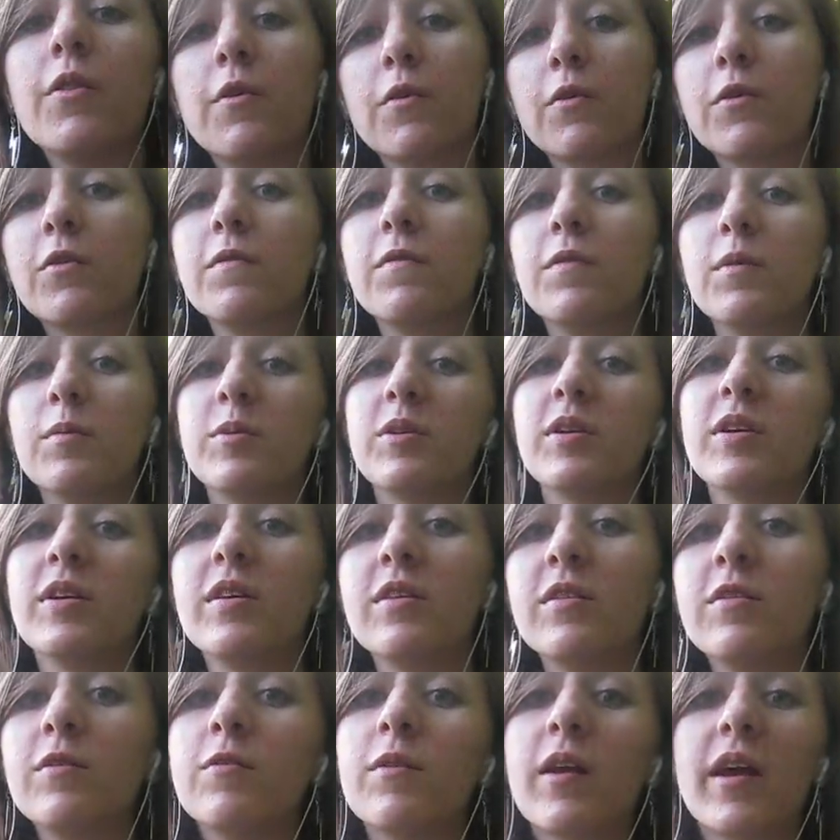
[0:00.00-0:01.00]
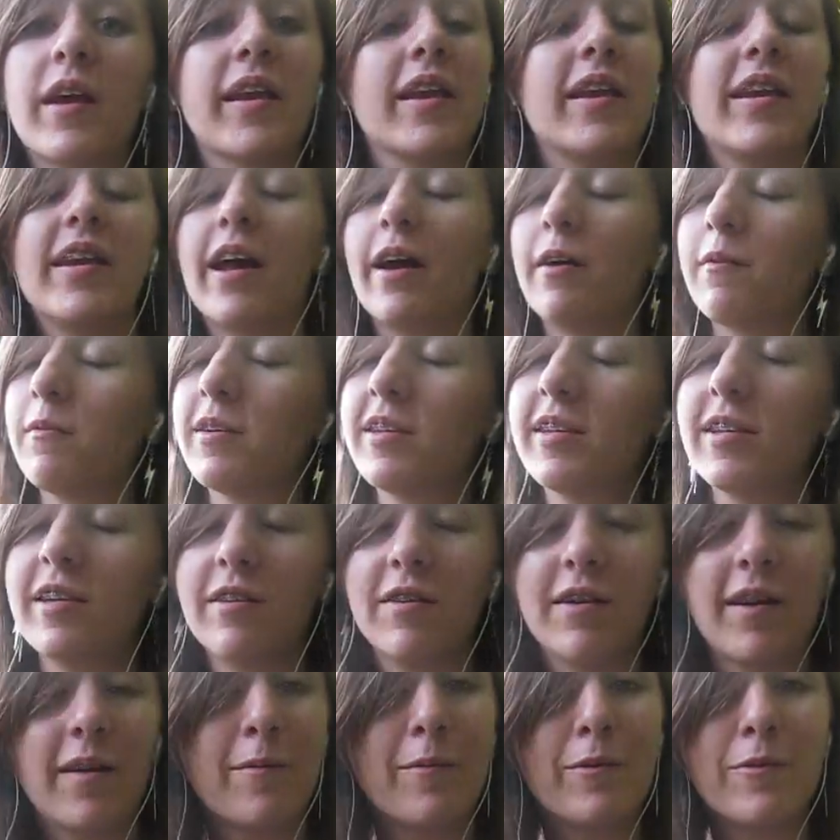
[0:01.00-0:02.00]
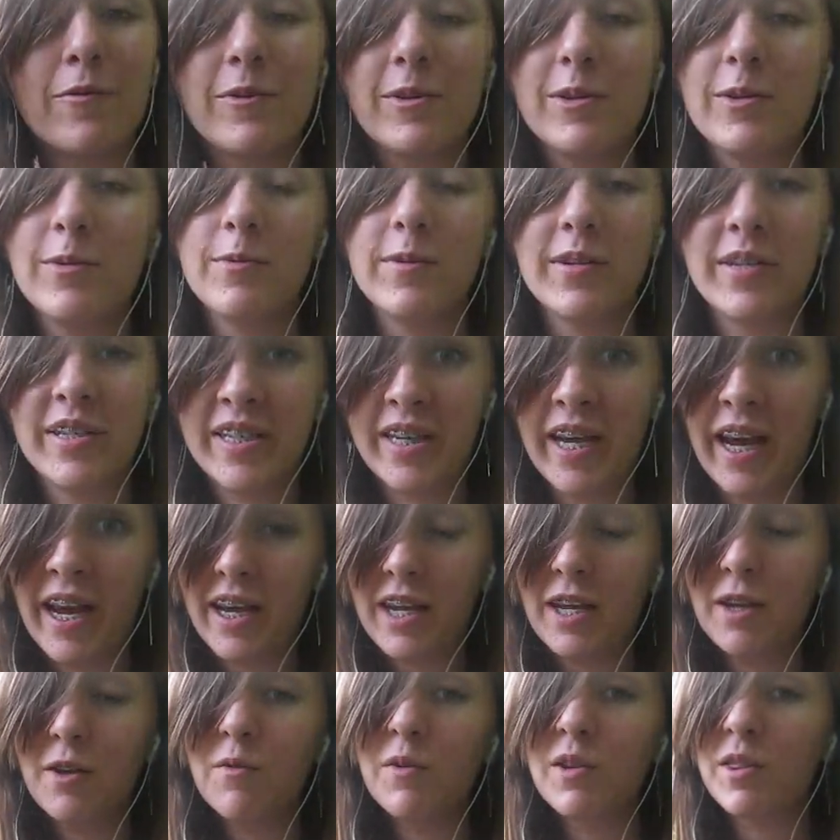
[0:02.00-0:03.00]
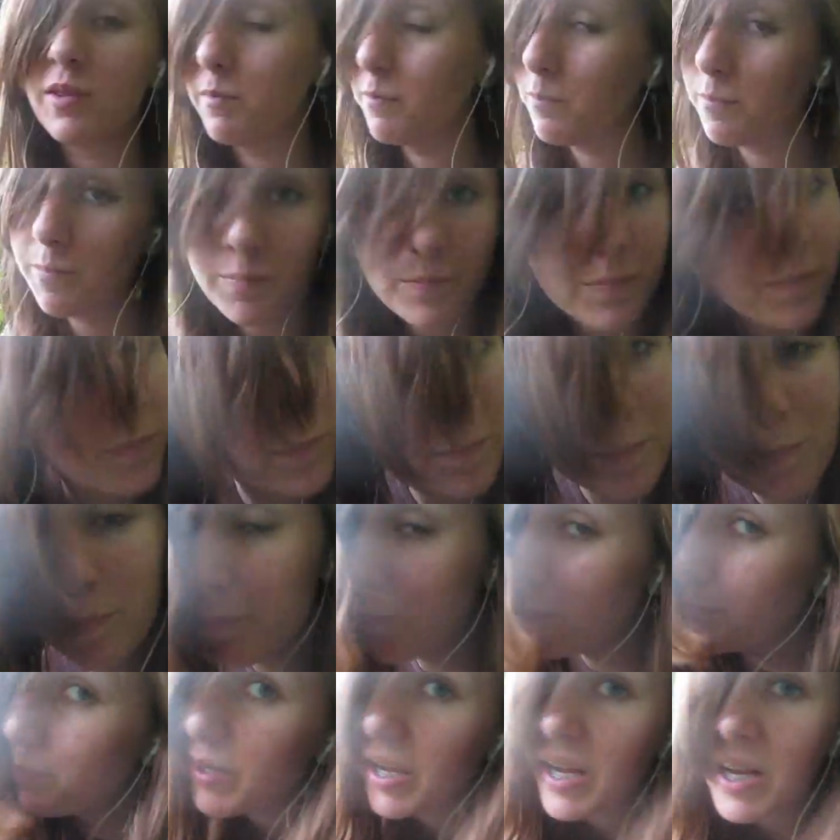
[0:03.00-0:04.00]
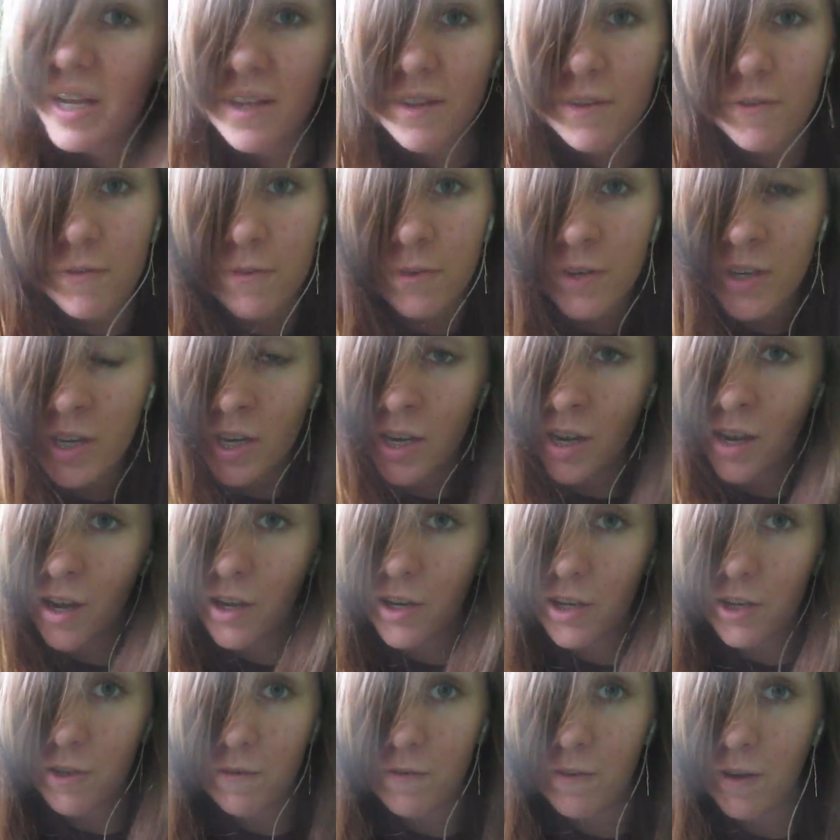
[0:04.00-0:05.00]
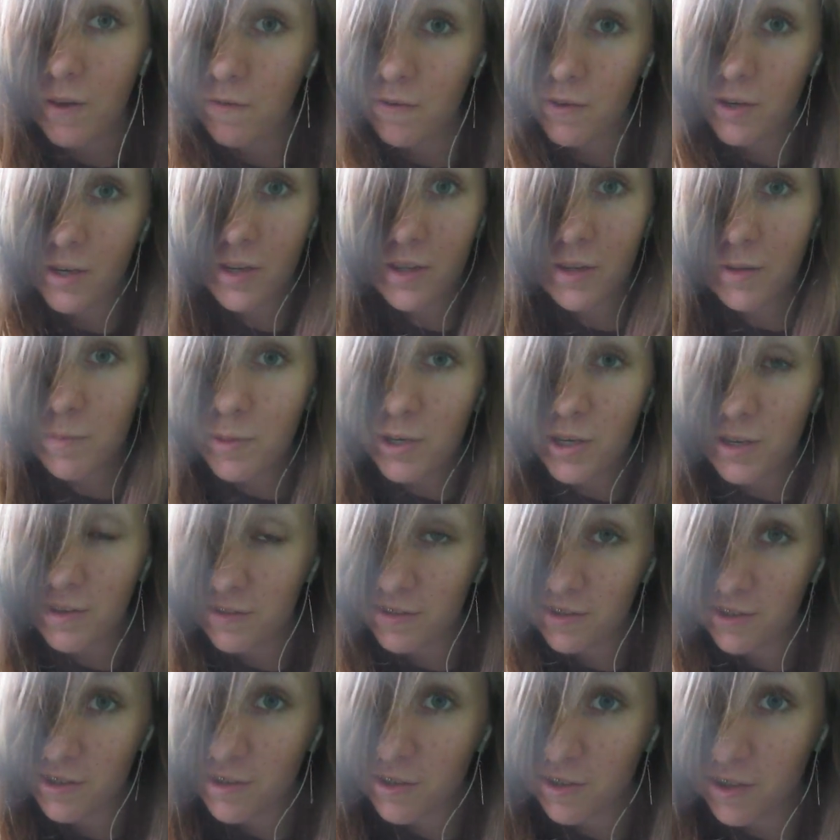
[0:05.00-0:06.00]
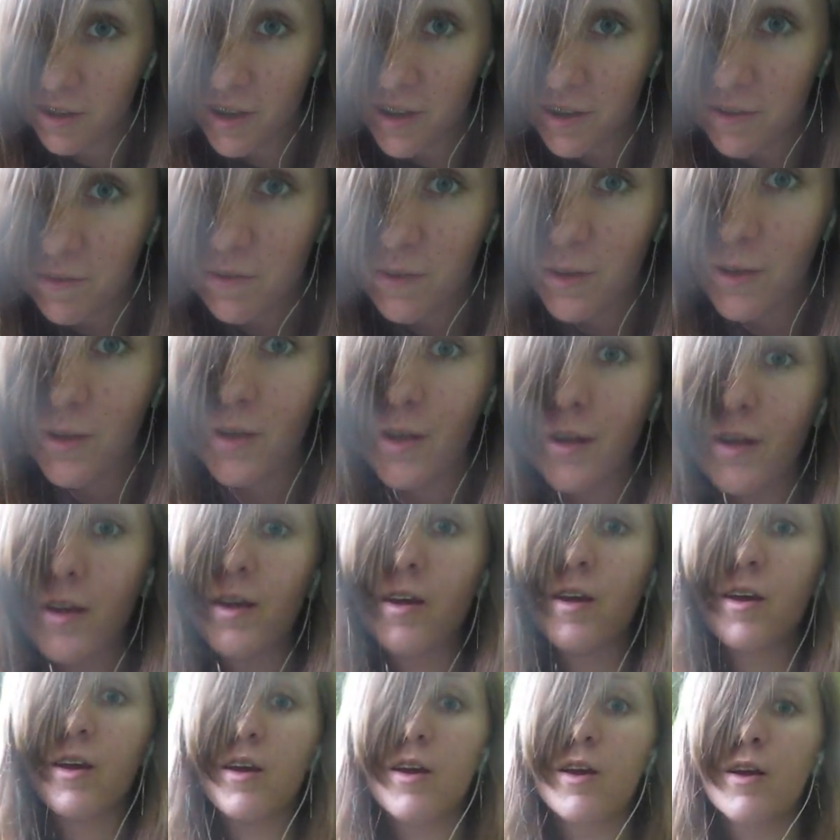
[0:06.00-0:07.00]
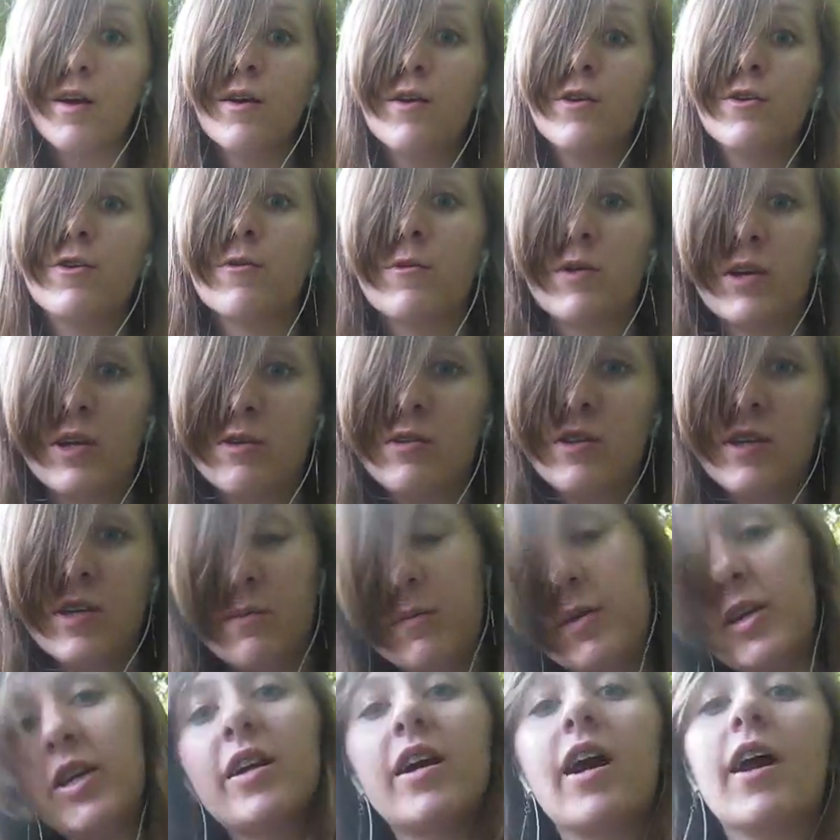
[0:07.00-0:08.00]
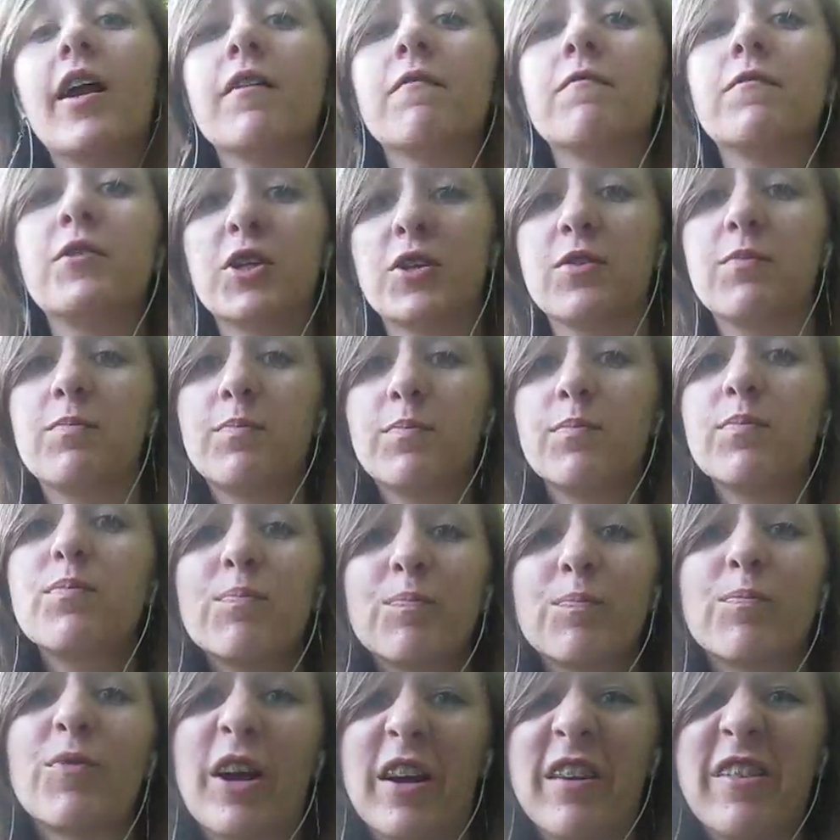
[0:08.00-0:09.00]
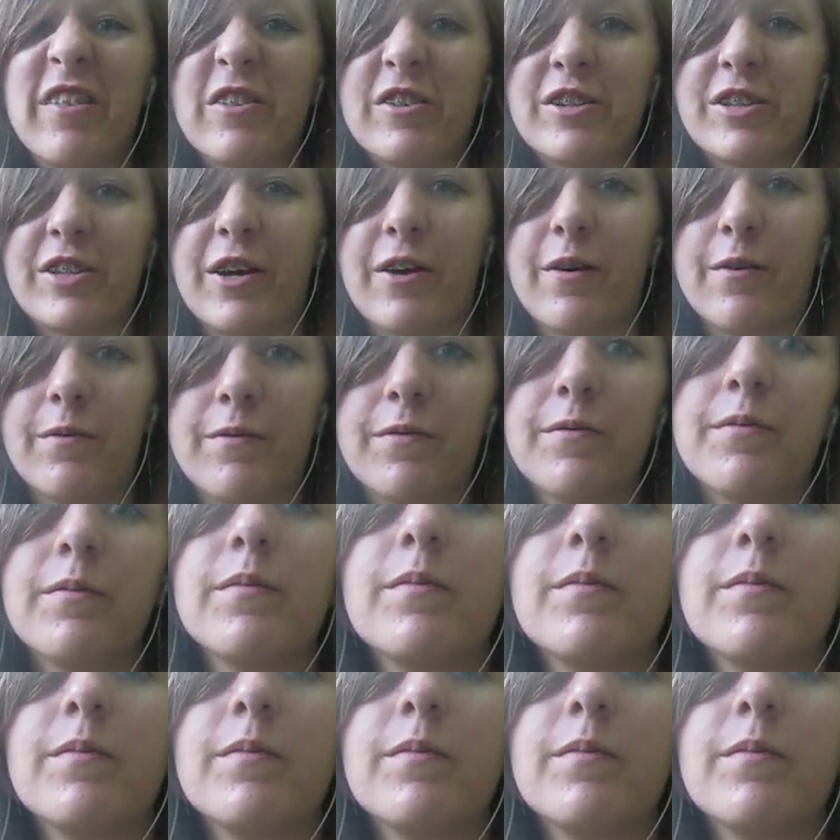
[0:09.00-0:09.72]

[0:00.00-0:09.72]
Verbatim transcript: Those of you I'm seeing soon, I cannot wait to see you, and I'm going to attack you with the biggest freaking hug you've ever experienced in your life. So when you see me, kind of just brace yourself.